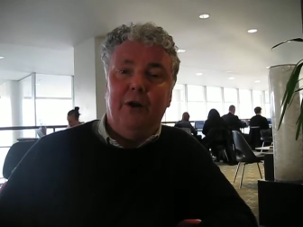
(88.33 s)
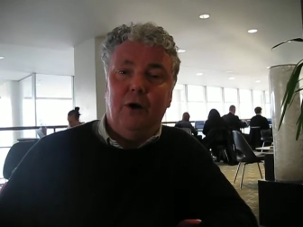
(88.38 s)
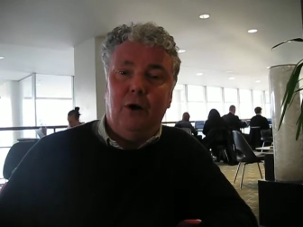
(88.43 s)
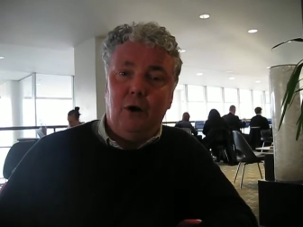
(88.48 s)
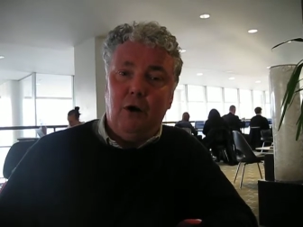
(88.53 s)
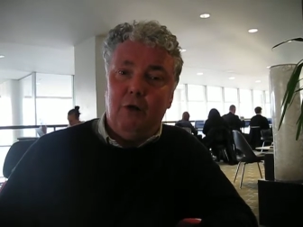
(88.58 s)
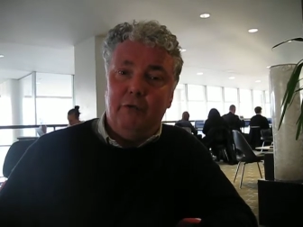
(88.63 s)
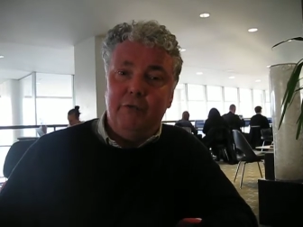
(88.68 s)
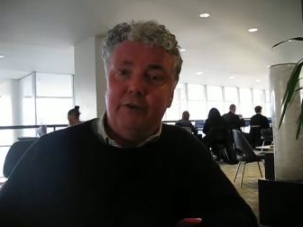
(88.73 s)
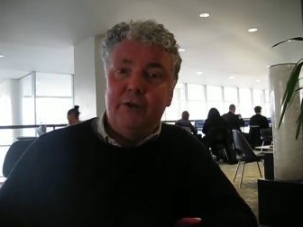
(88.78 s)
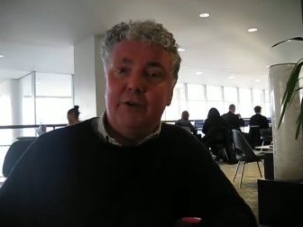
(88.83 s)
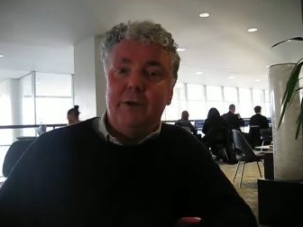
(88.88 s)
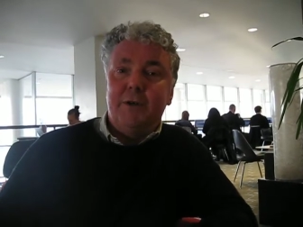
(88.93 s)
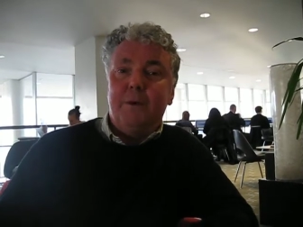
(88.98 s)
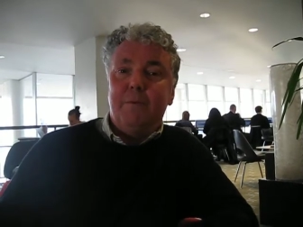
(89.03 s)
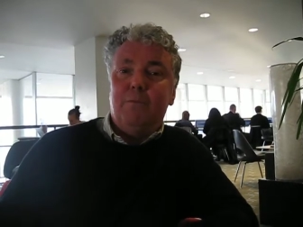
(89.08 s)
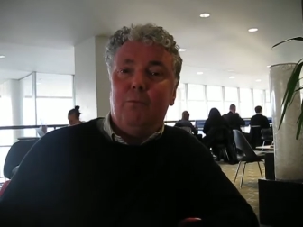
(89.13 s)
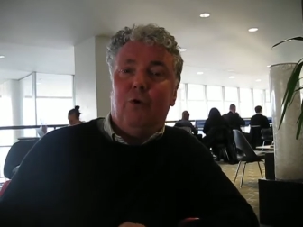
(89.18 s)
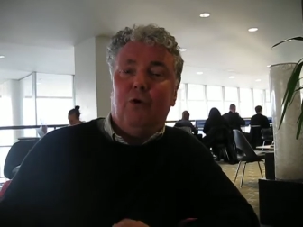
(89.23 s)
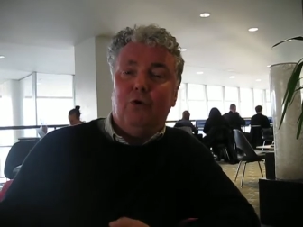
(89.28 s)
of
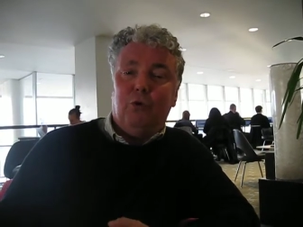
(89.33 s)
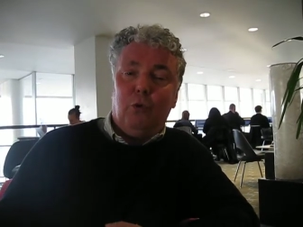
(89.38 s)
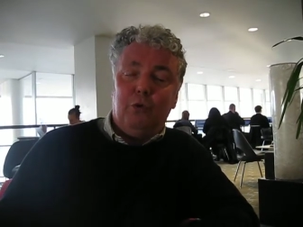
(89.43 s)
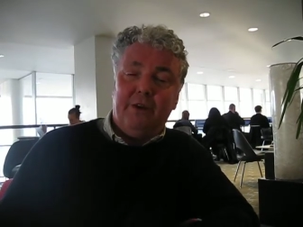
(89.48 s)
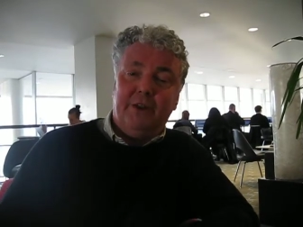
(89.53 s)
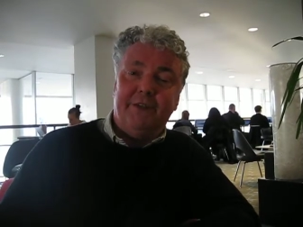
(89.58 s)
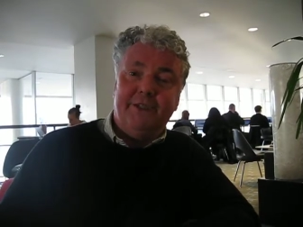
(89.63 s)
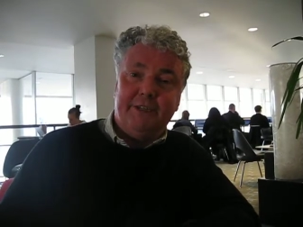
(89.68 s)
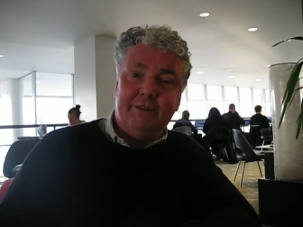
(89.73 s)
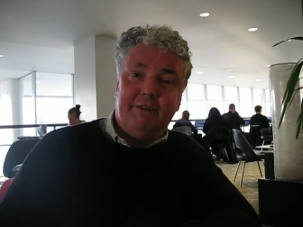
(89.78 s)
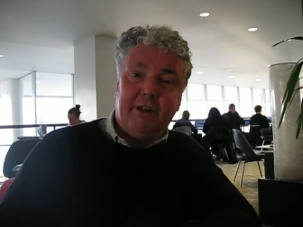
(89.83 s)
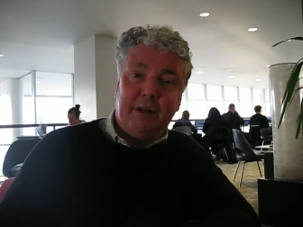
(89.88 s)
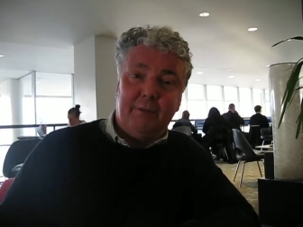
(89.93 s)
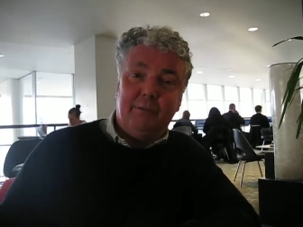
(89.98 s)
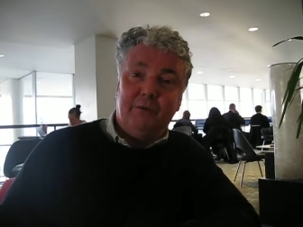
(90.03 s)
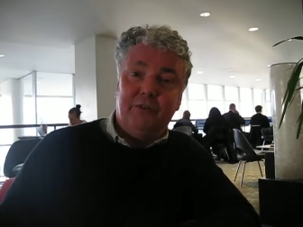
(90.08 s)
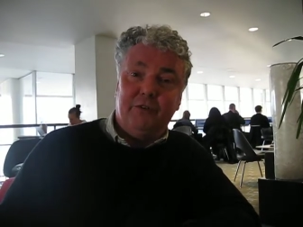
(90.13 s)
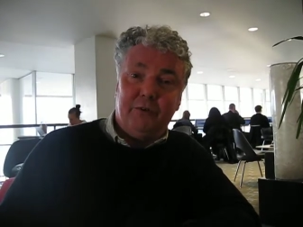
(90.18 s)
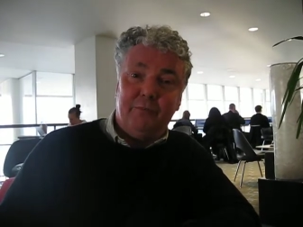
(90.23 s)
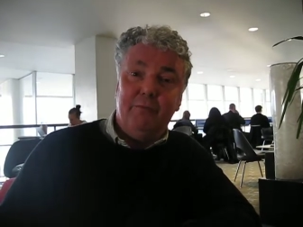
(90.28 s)
what audience
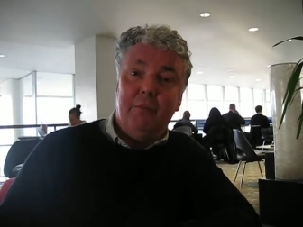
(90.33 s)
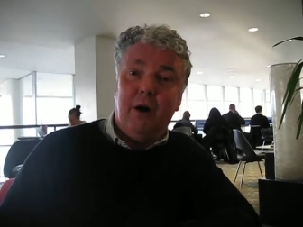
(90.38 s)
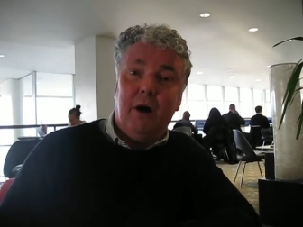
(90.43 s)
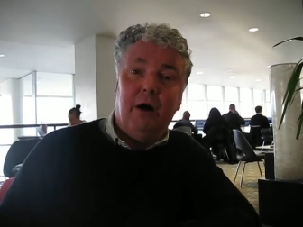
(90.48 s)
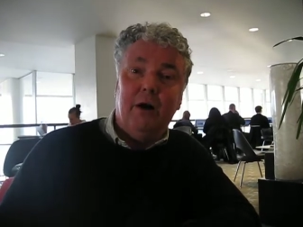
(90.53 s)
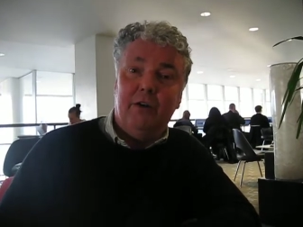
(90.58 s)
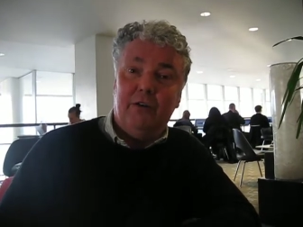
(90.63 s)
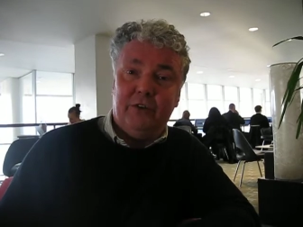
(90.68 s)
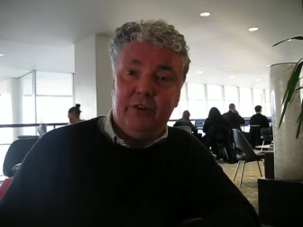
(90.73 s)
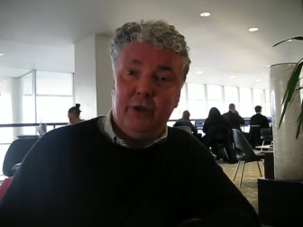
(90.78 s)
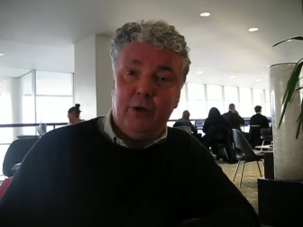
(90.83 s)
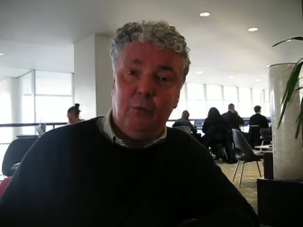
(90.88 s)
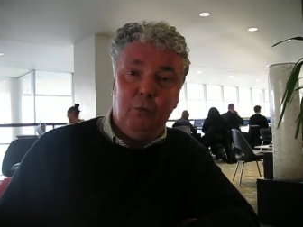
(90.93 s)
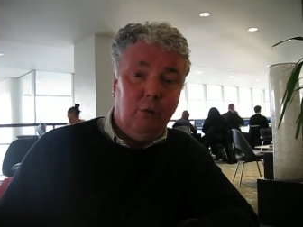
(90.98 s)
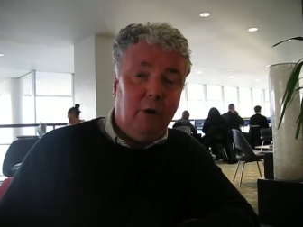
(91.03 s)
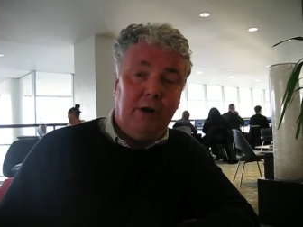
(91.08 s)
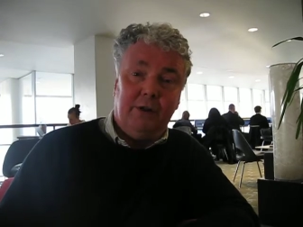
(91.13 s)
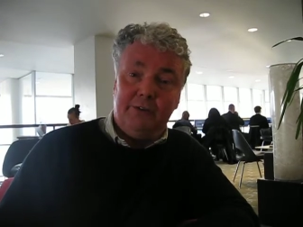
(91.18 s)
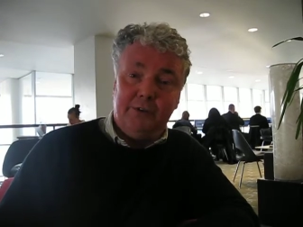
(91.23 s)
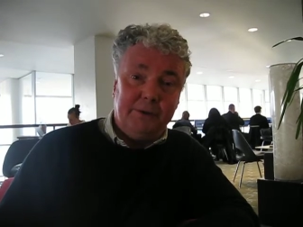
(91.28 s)
development and marketing
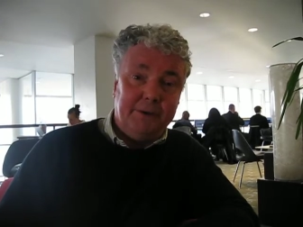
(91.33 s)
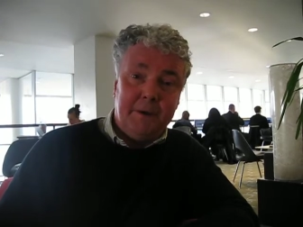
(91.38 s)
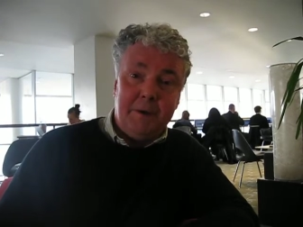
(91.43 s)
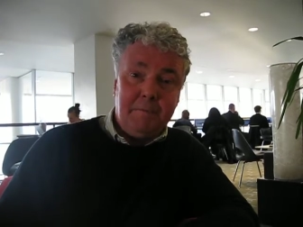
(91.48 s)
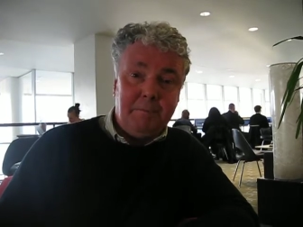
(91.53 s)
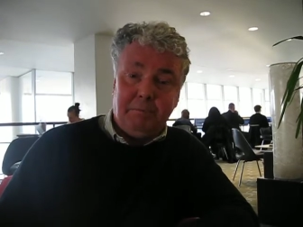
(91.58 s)
was.